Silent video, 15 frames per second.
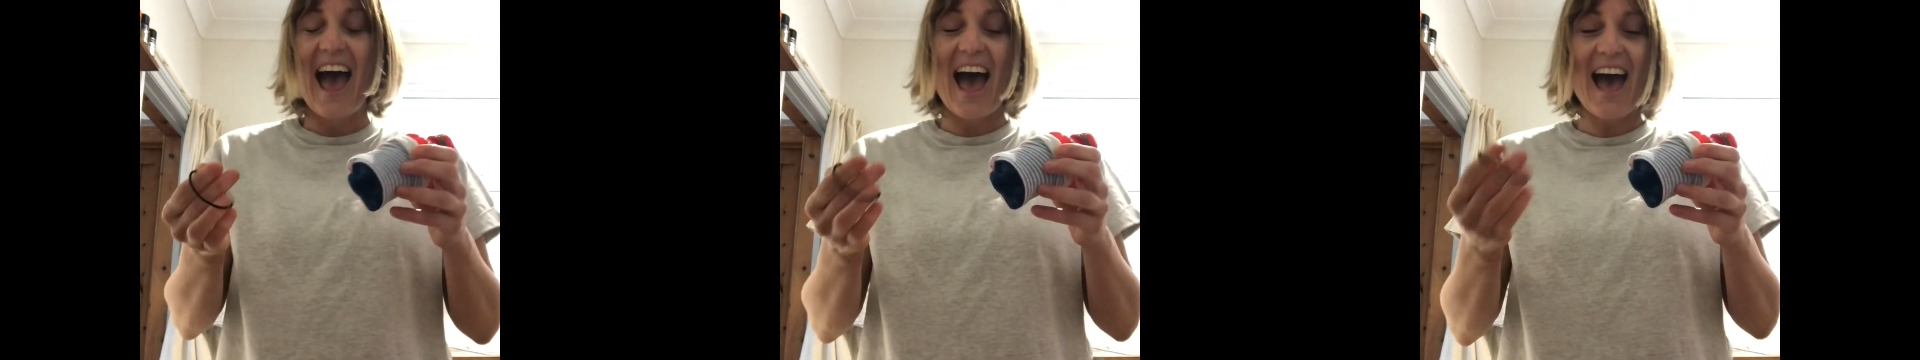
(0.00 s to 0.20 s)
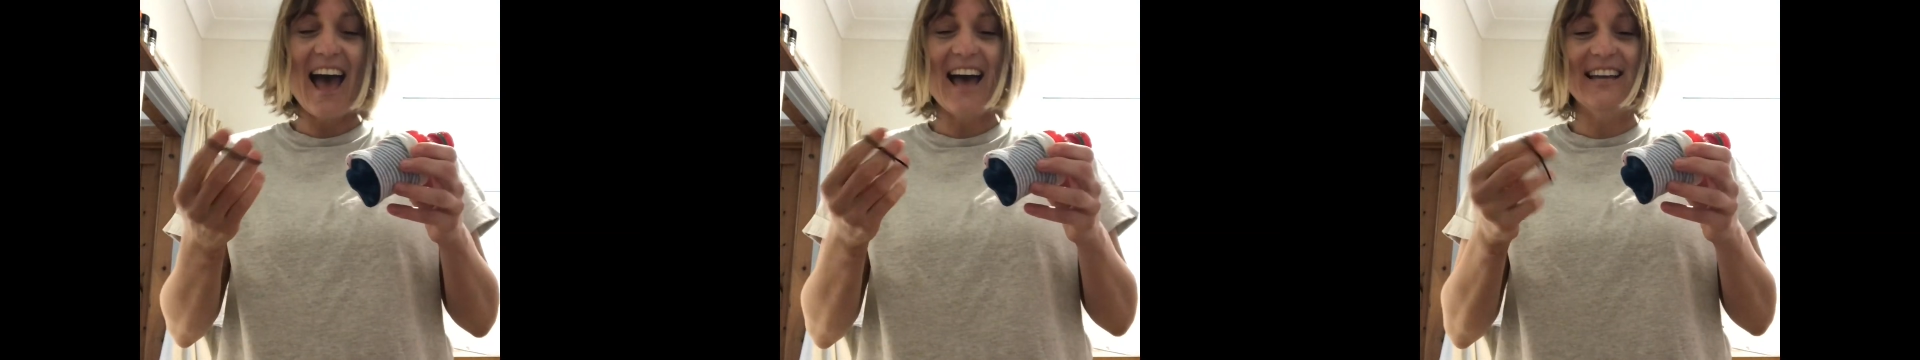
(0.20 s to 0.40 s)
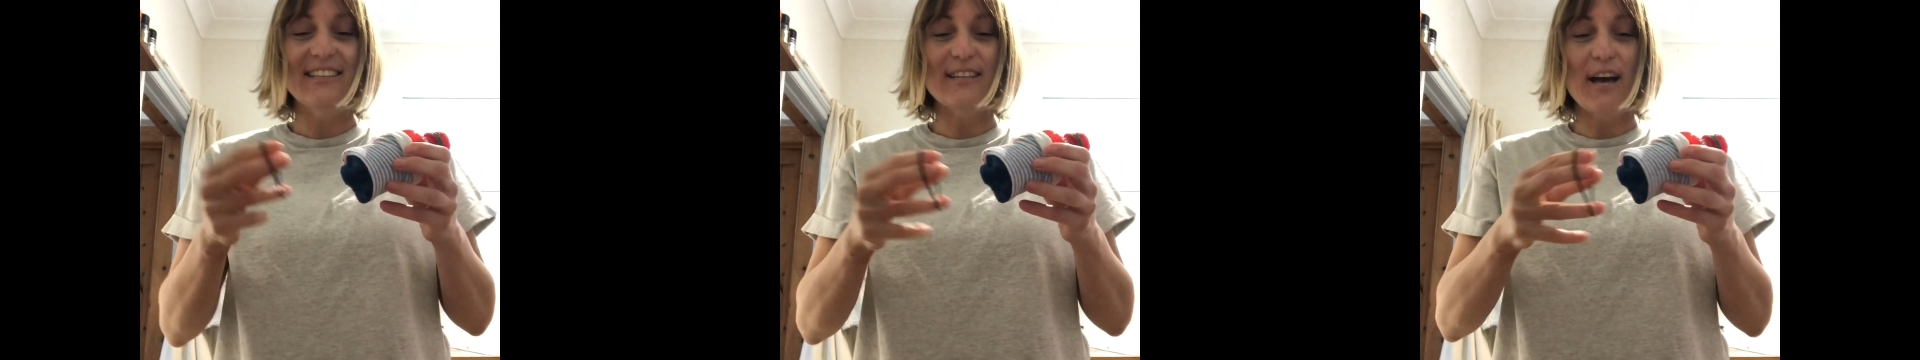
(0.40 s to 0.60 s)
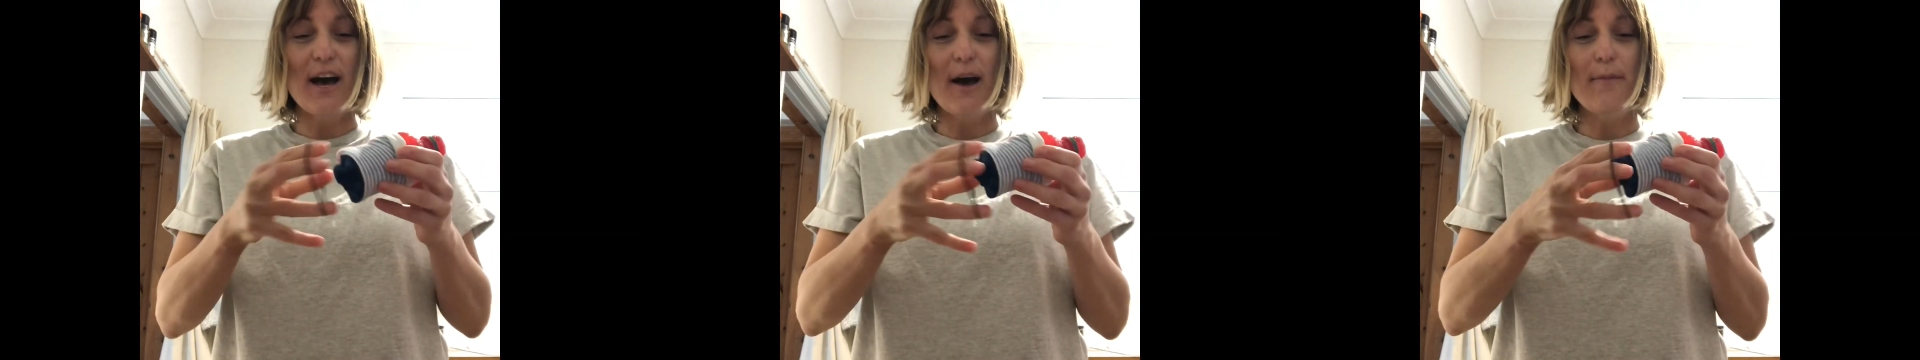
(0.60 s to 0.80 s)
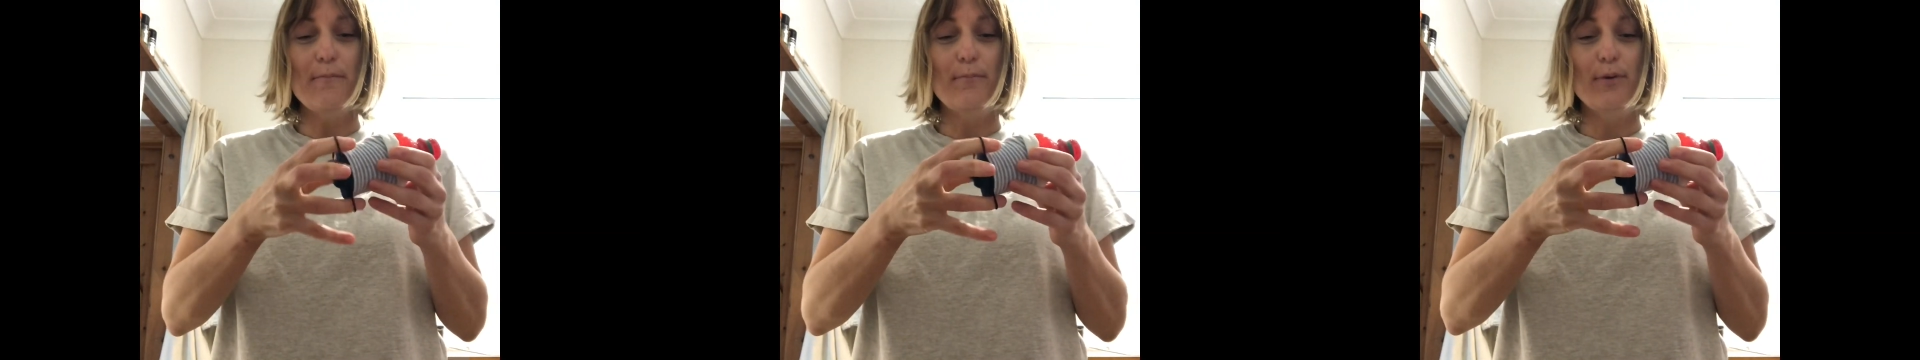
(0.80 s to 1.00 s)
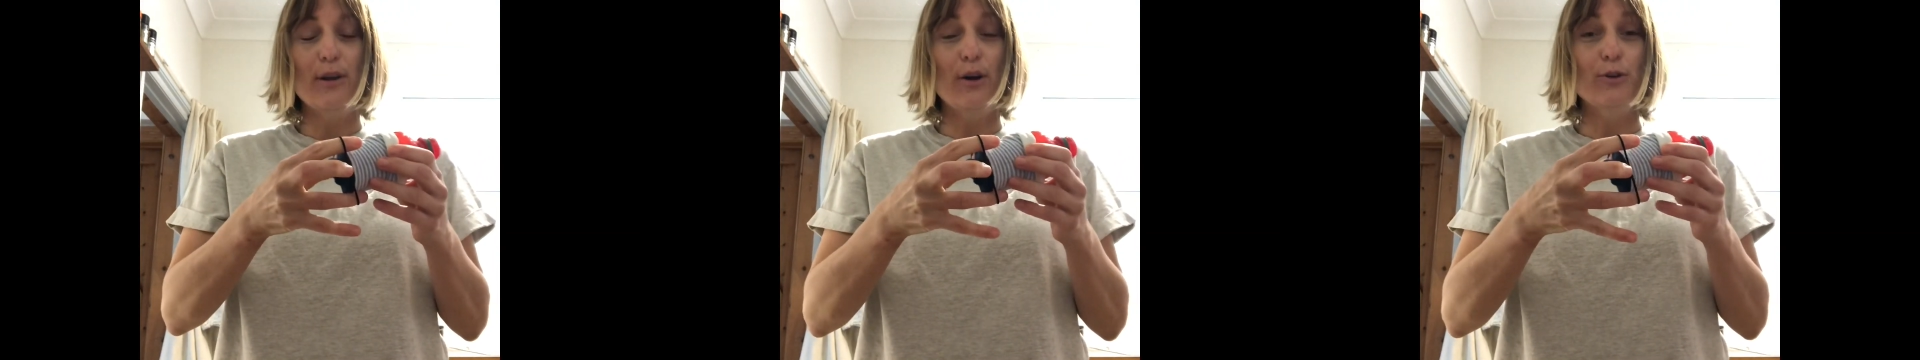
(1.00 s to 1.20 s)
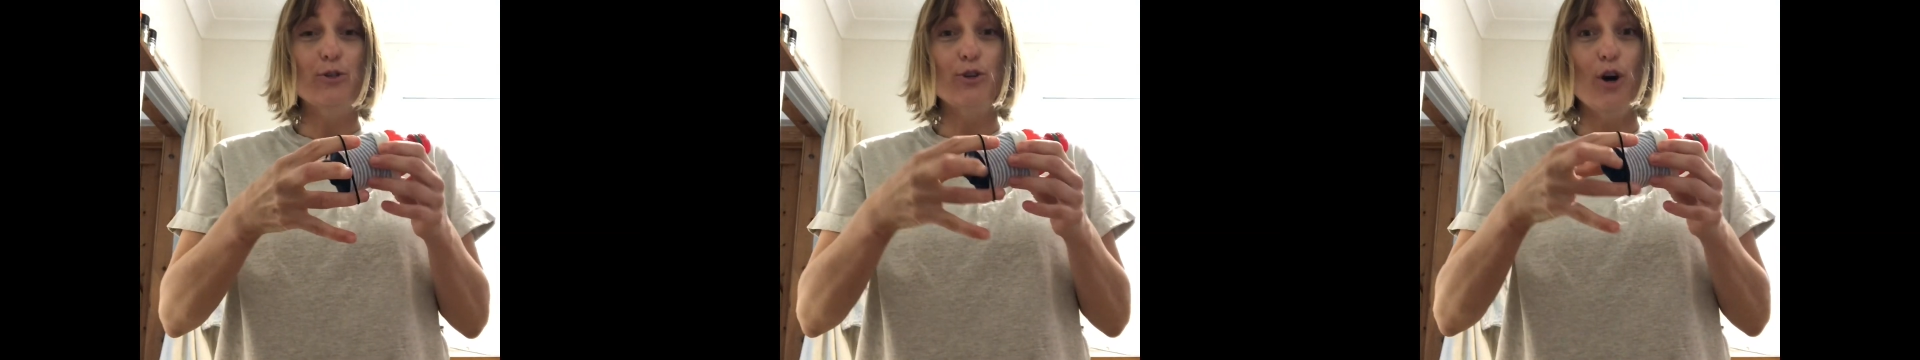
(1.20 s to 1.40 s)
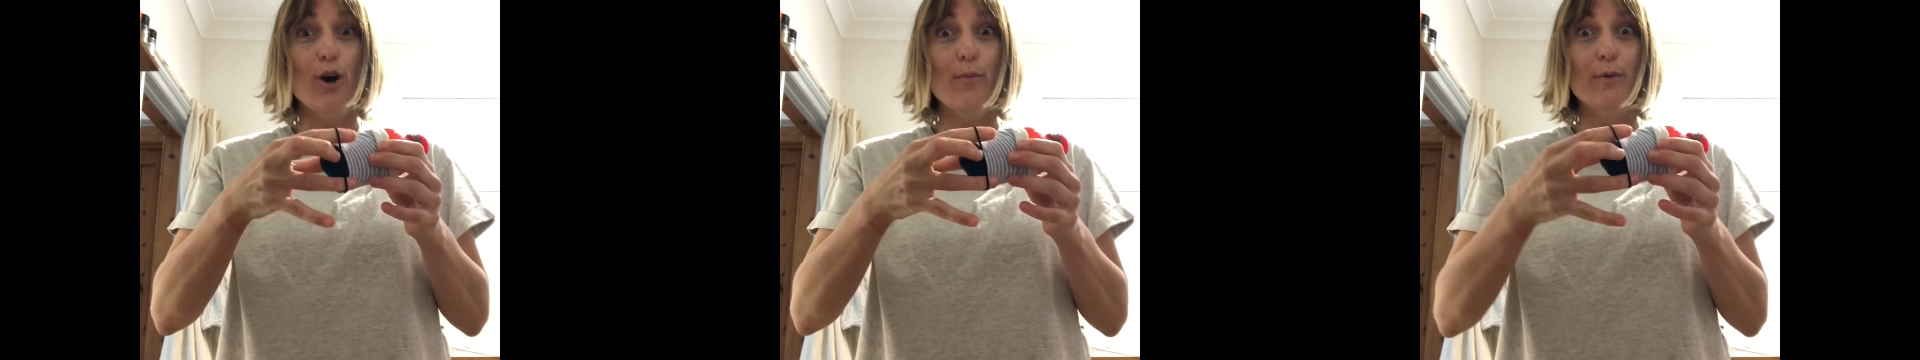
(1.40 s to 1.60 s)
And put it on
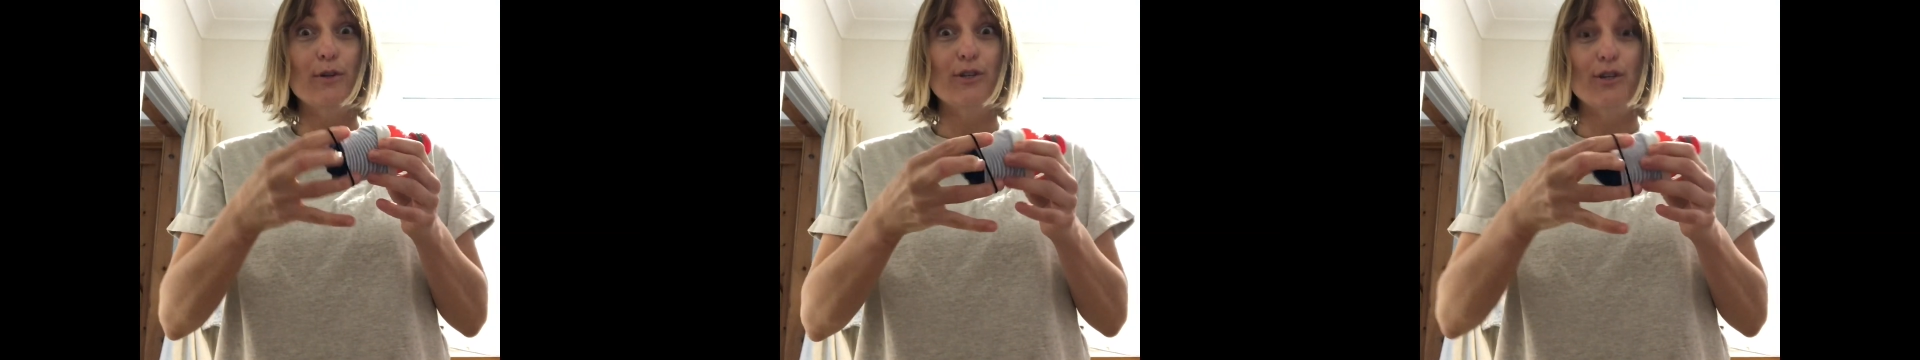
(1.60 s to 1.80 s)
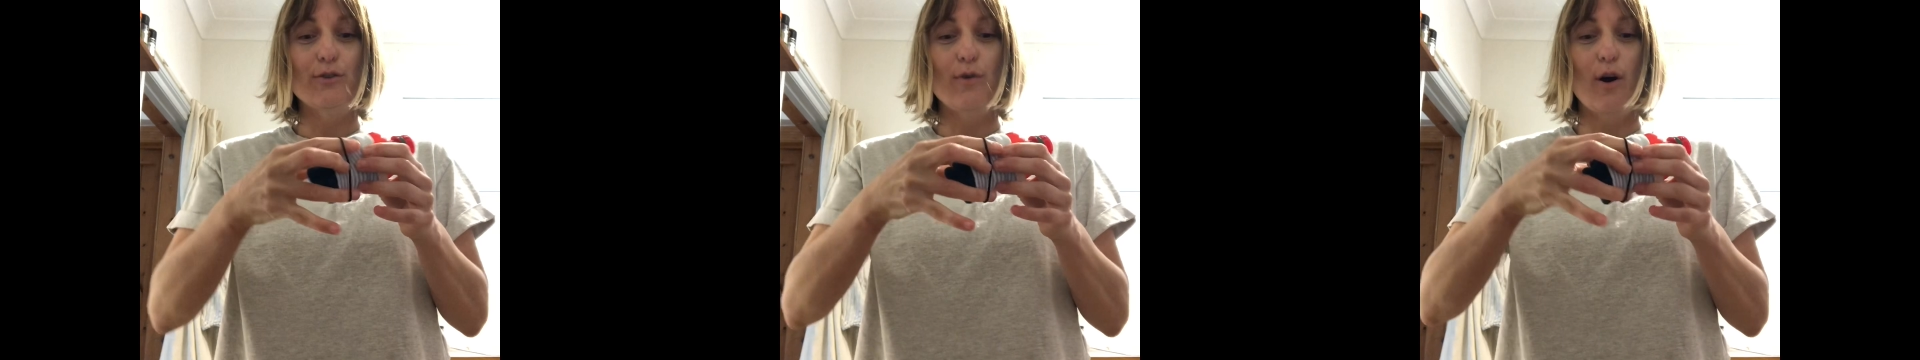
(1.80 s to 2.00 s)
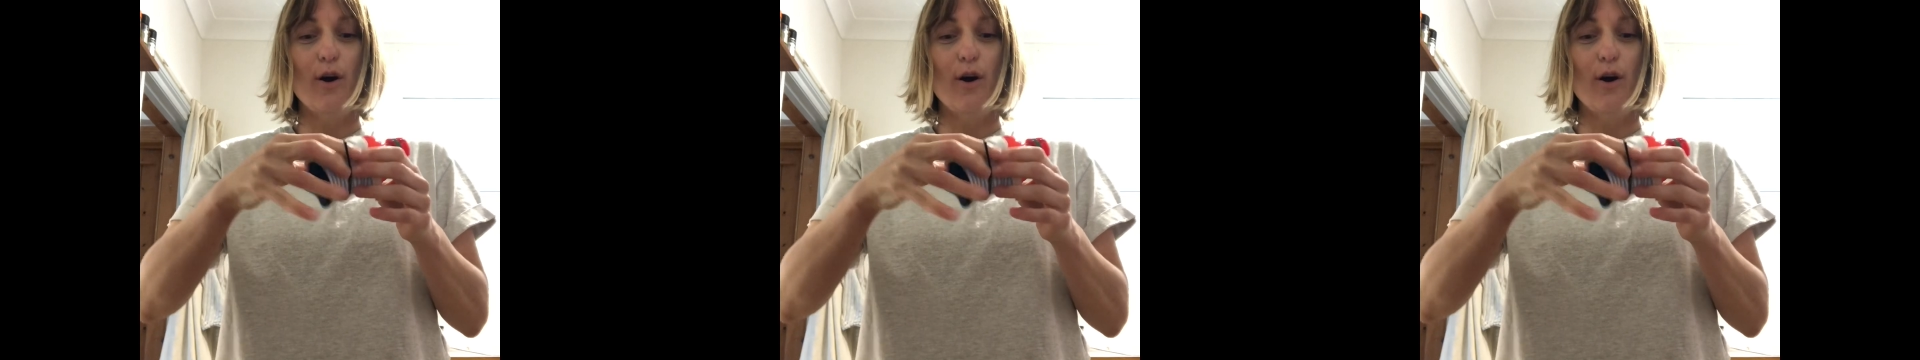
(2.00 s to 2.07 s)
top to